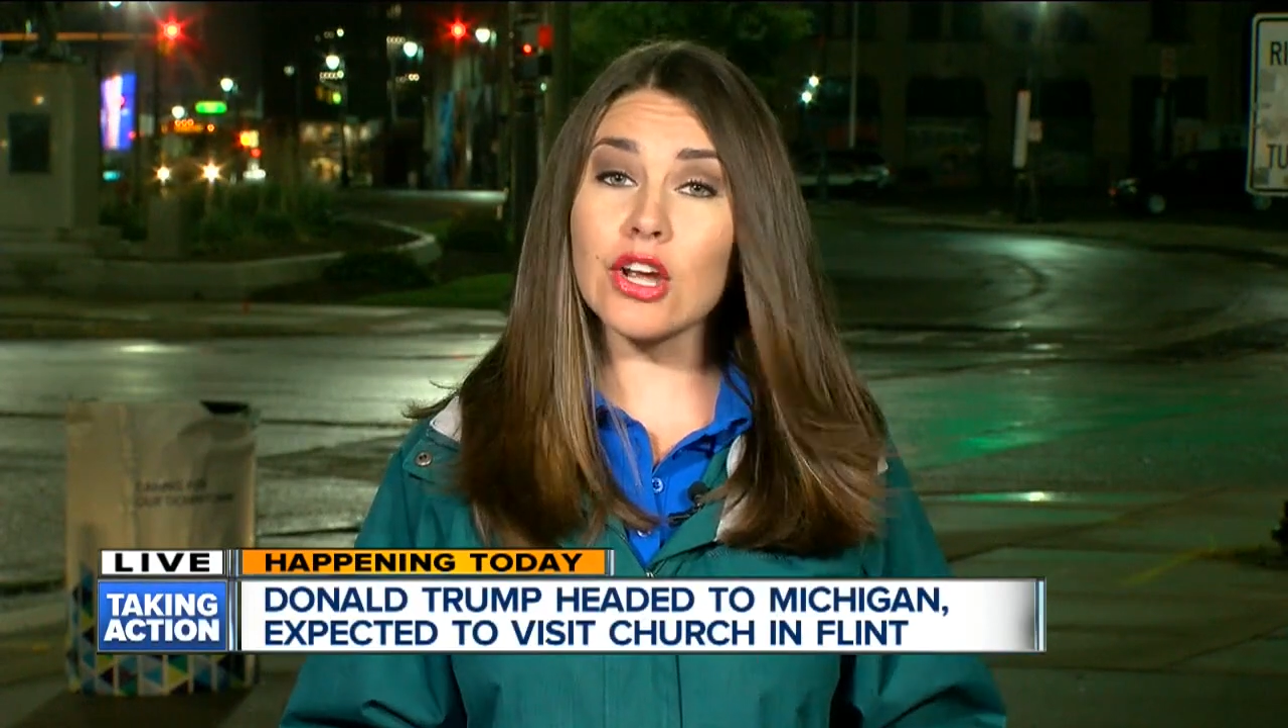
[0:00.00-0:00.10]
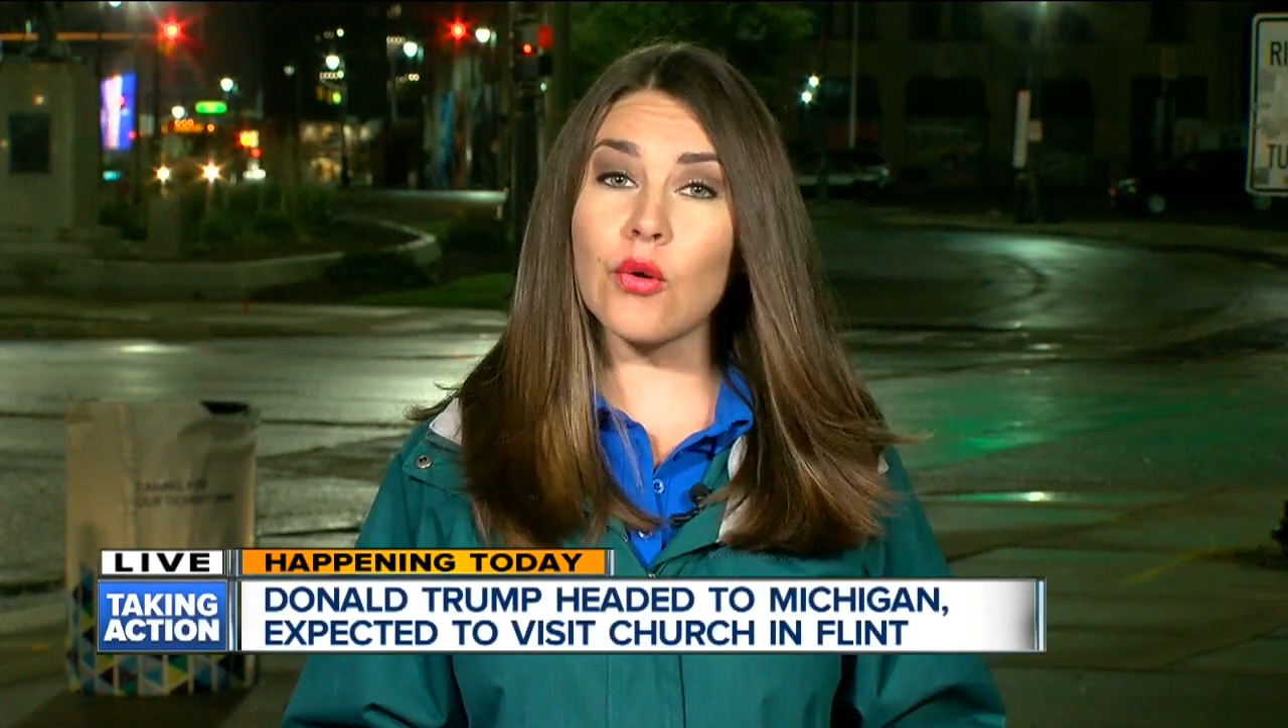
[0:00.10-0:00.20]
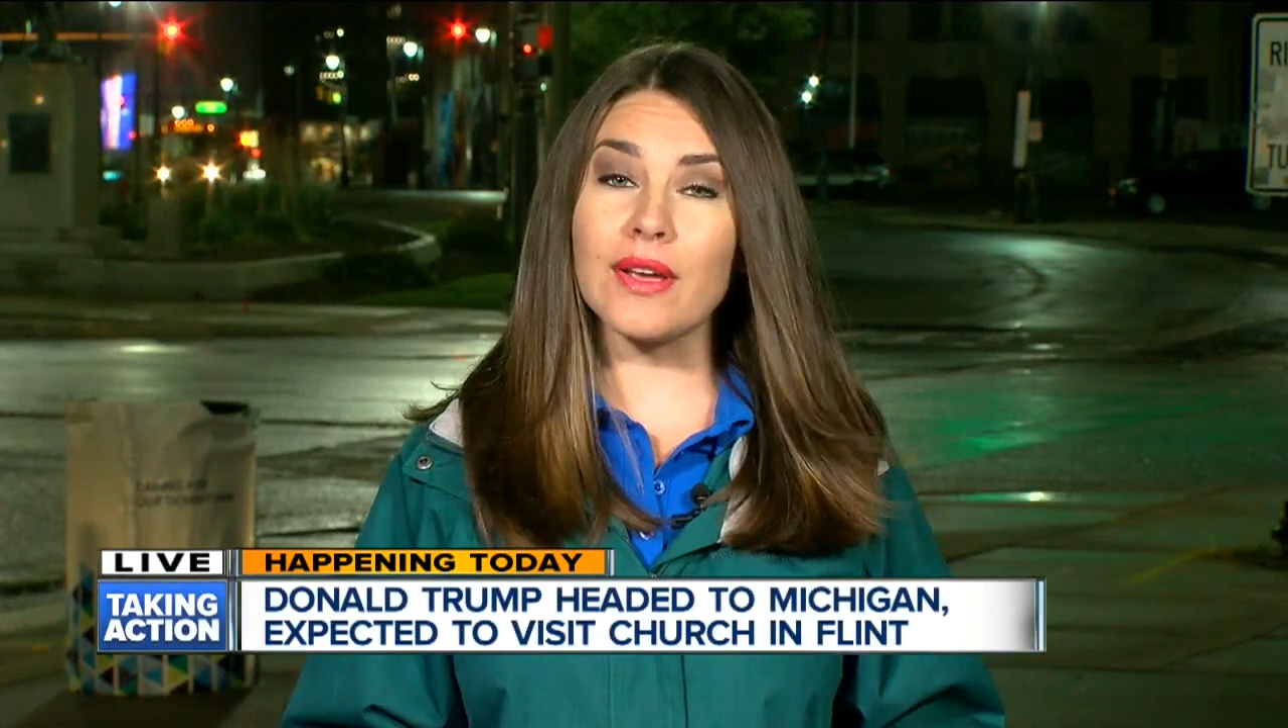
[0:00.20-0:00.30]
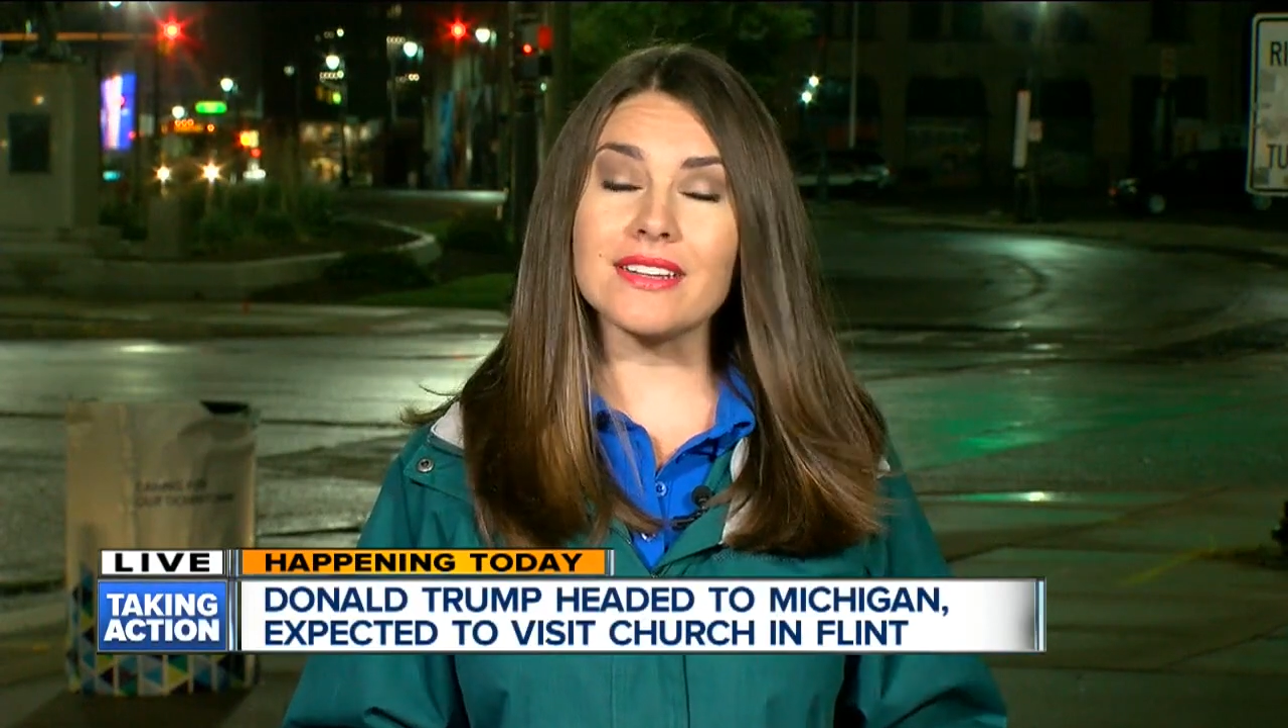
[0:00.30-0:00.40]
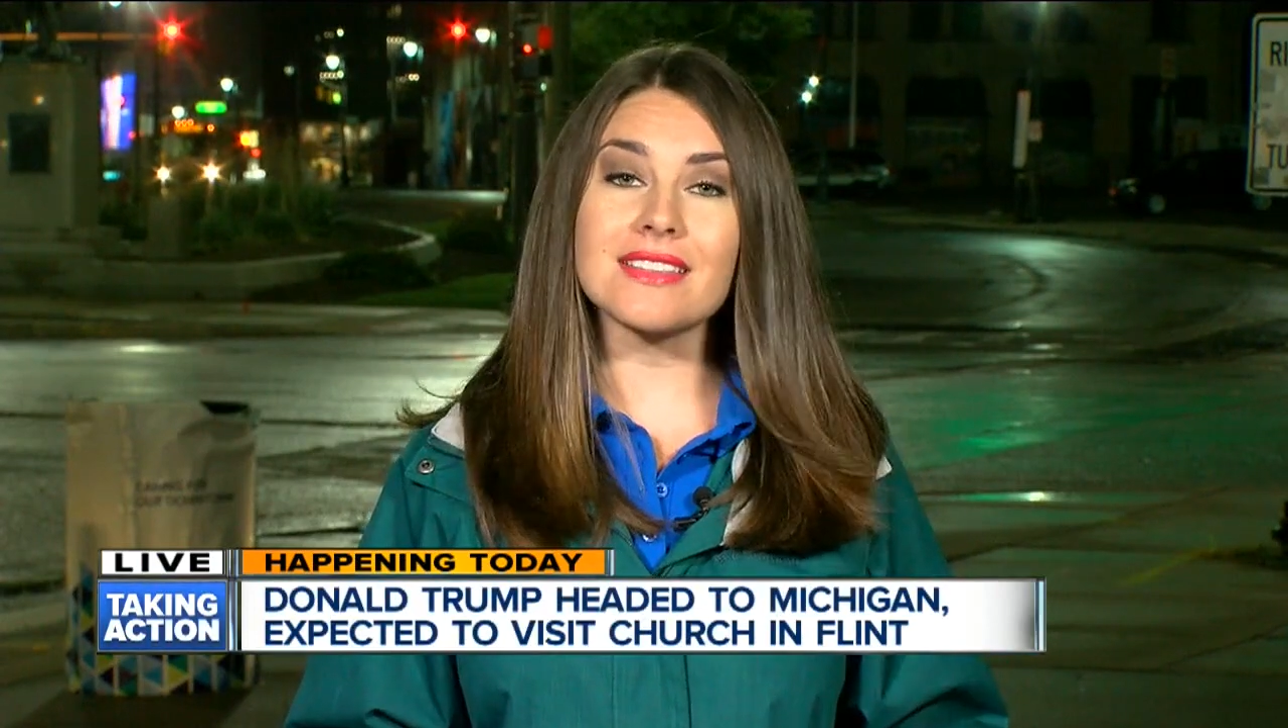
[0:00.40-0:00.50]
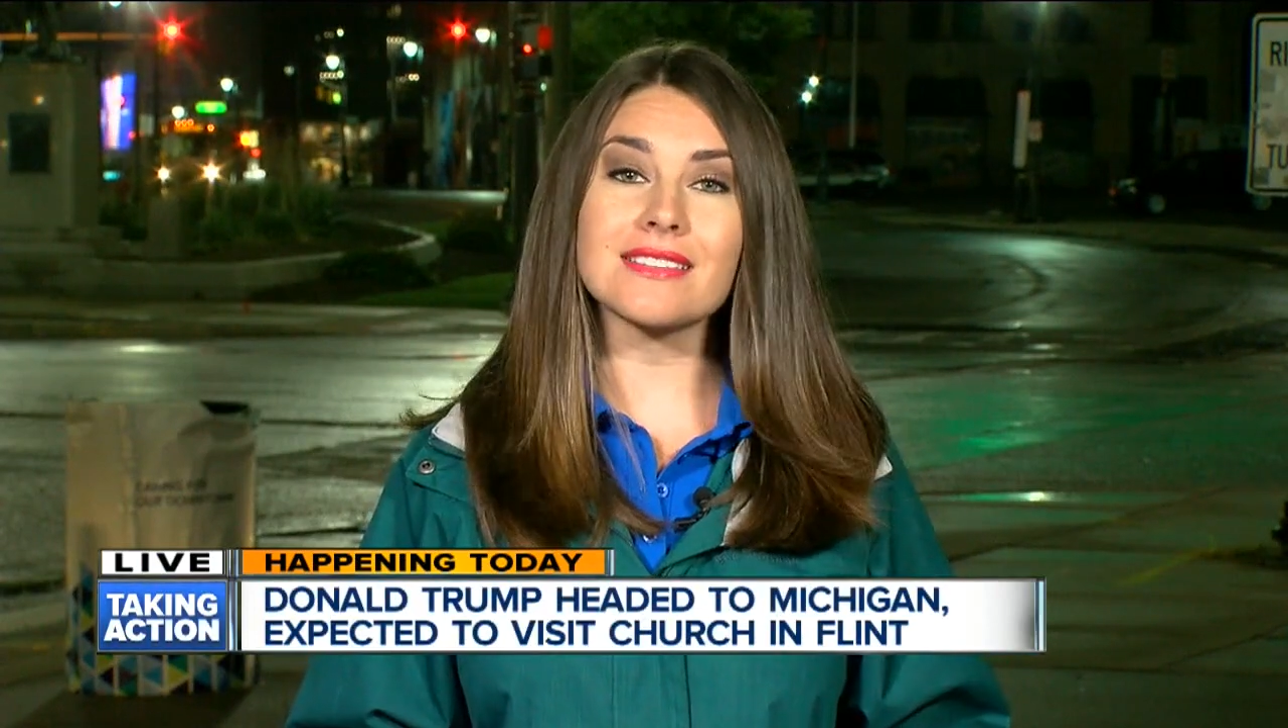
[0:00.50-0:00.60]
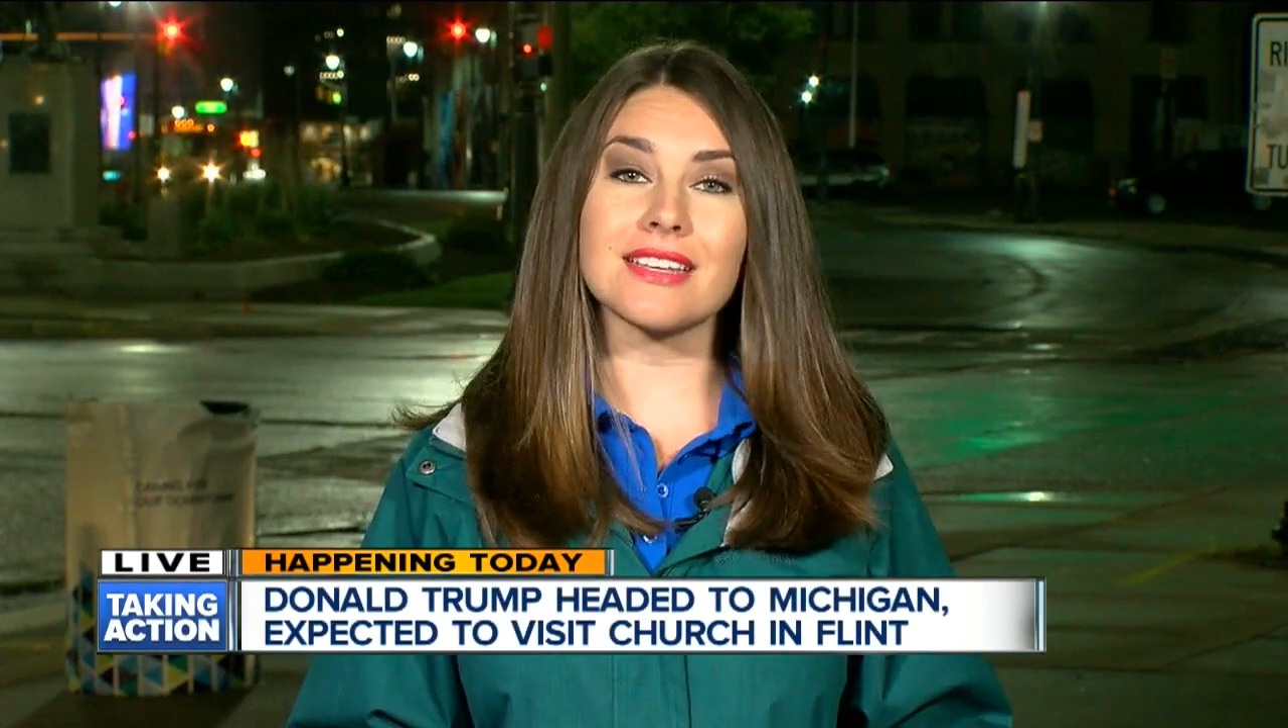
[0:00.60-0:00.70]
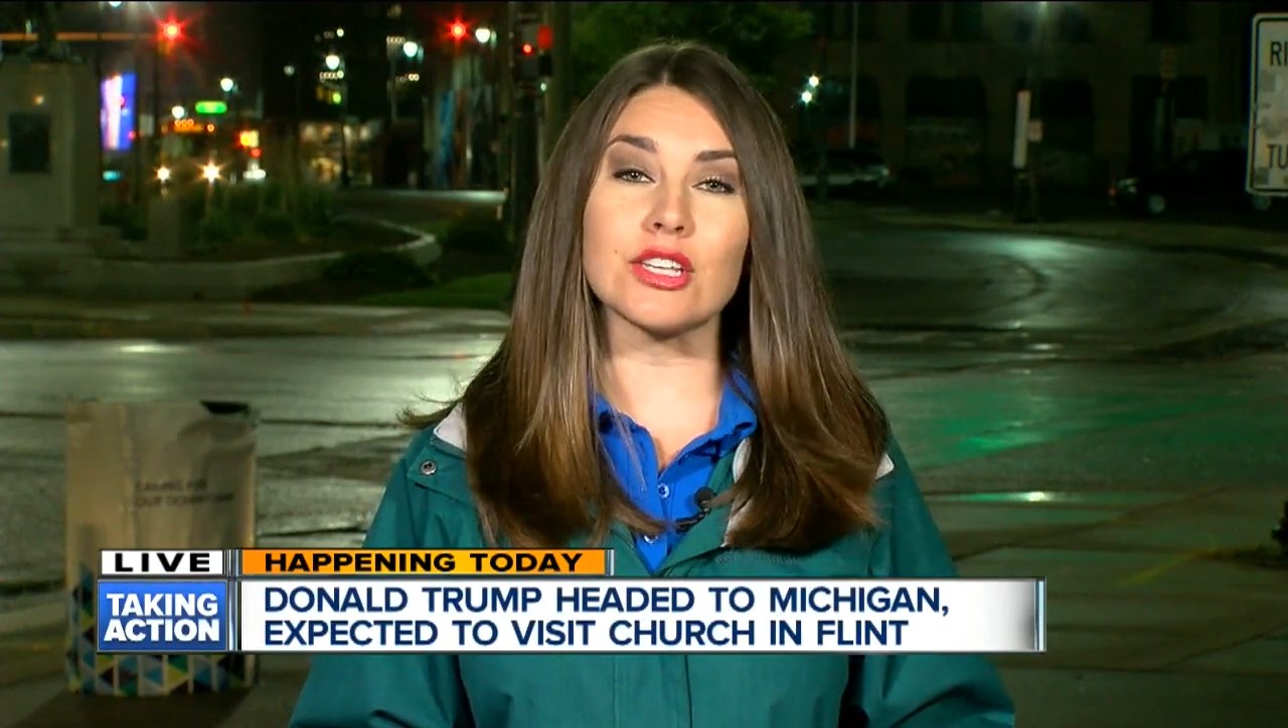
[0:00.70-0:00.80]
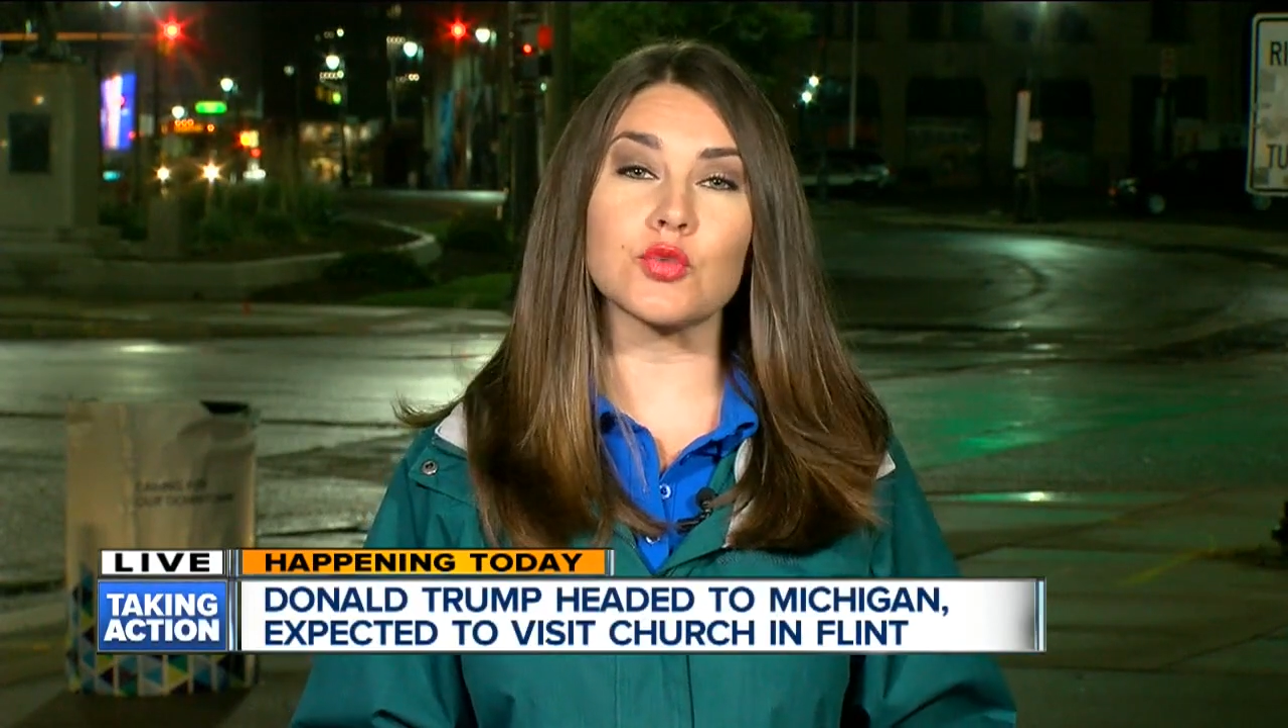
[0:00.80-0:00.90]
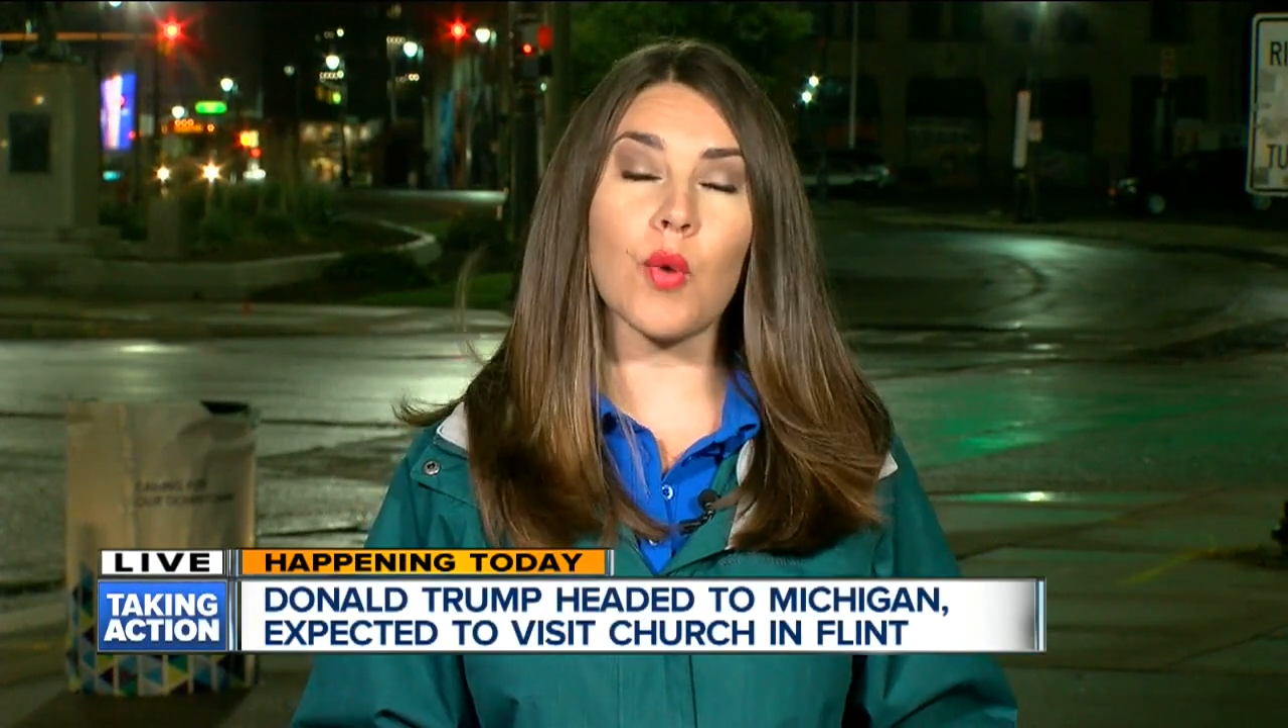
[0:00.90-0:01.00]
going to the
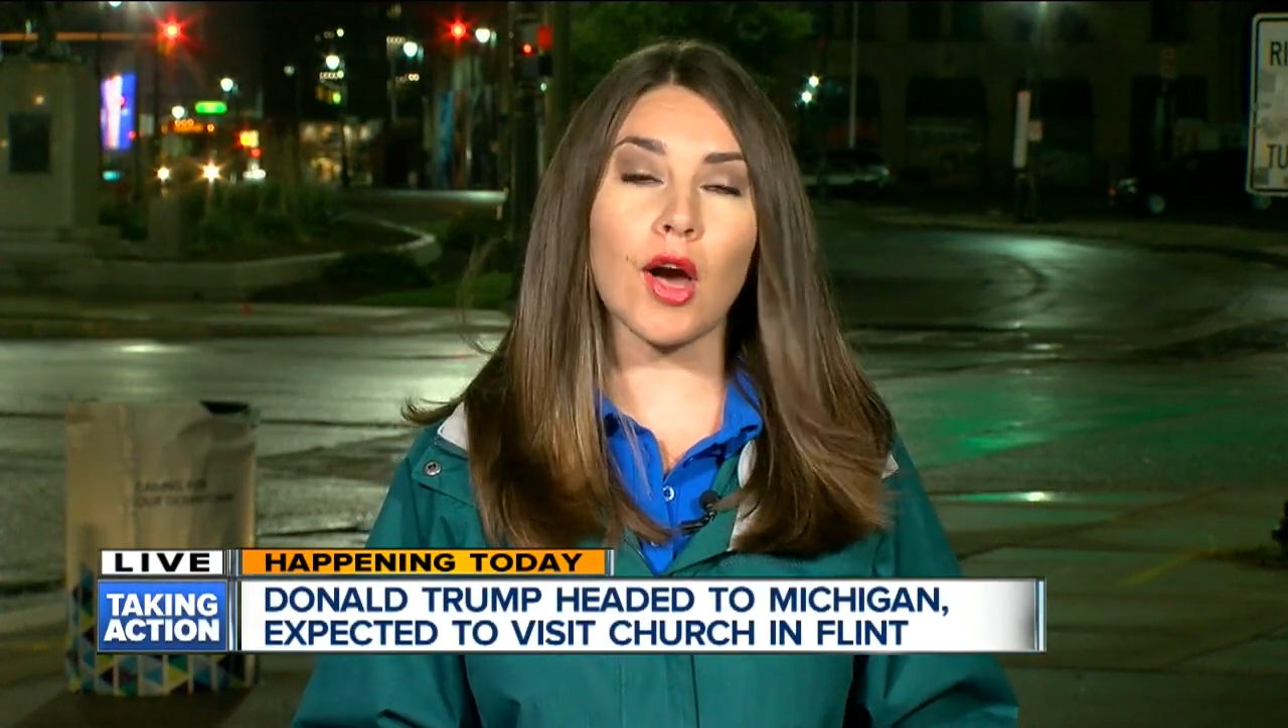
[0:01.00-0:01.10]
city's